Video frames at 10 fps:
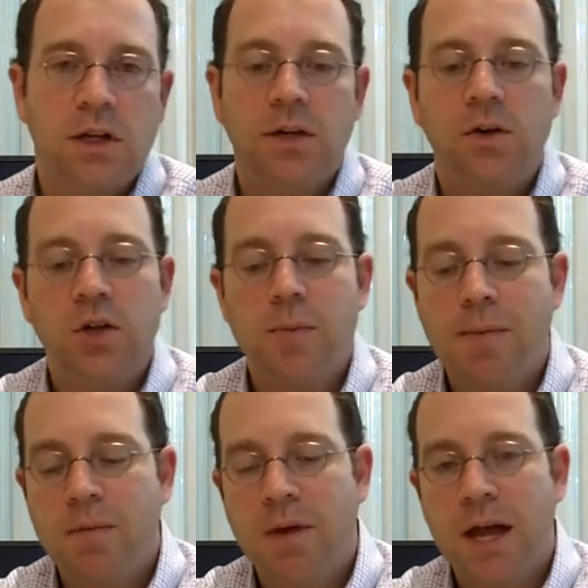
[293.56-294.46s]
You may
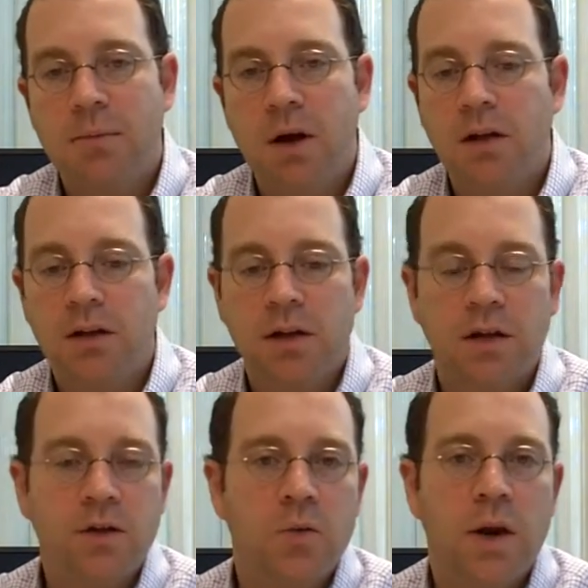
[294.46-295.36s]
be paying monthly
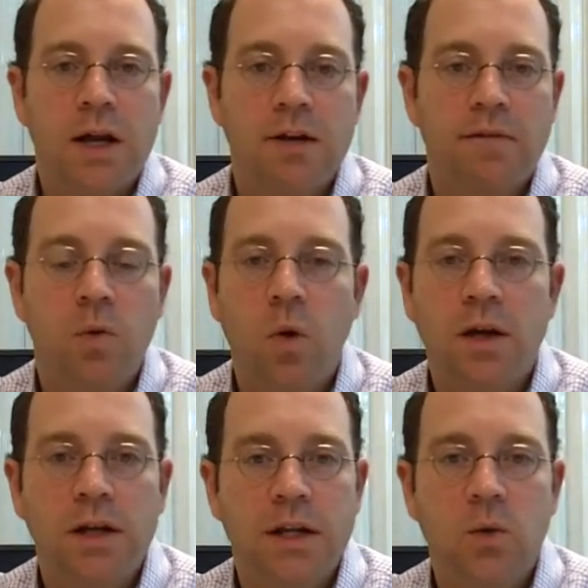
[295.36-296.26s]
and you're ranking for
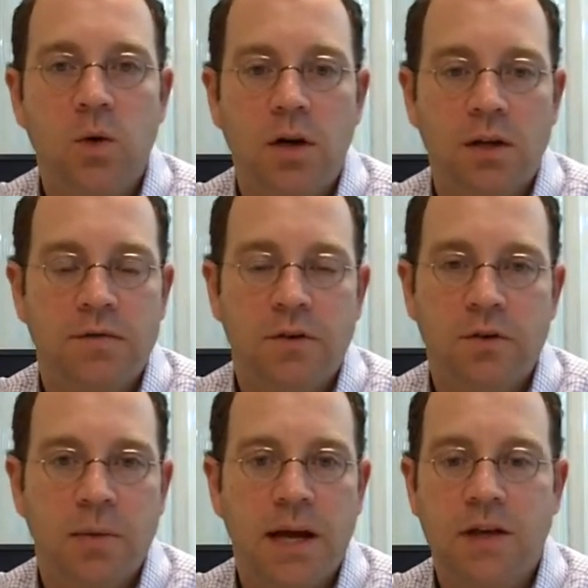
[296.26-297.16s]
one keyword on the
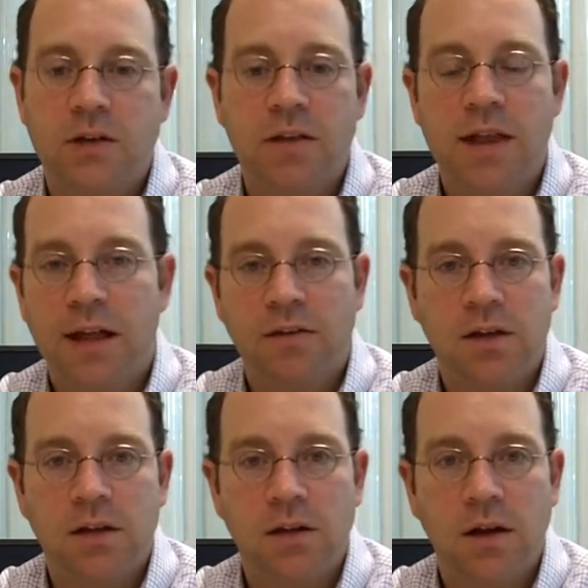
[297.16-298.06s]
first page, and that's
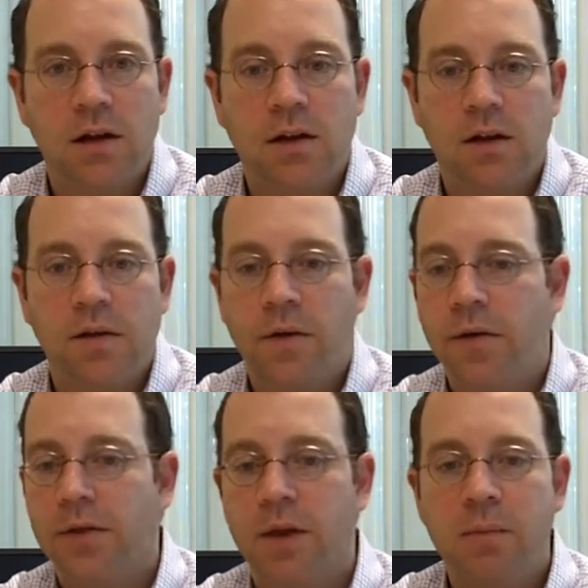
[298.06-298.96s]
it. And
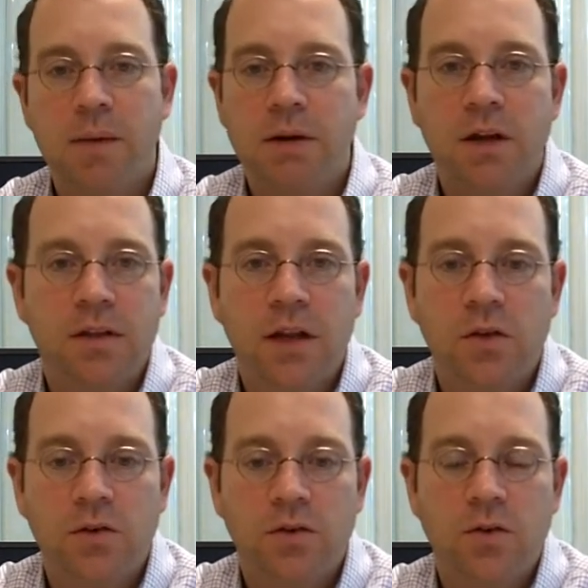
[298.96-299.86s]
there may be nothing
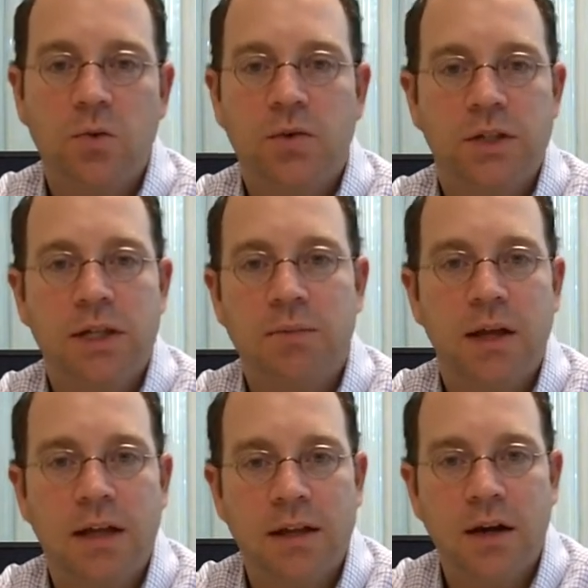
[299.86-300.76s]
else to do to keep
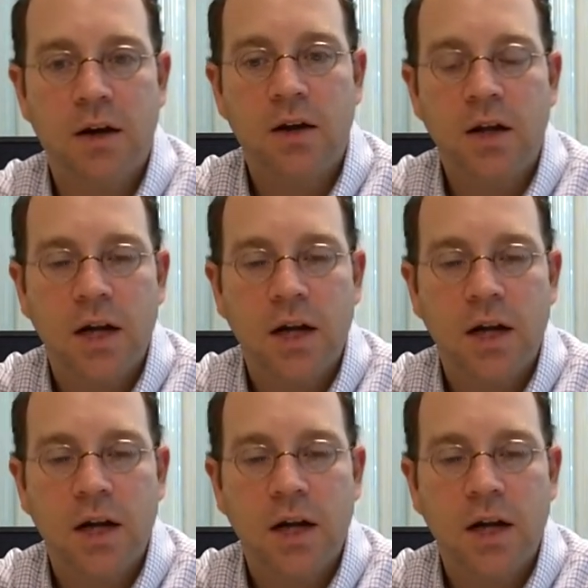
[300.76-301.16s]
that there.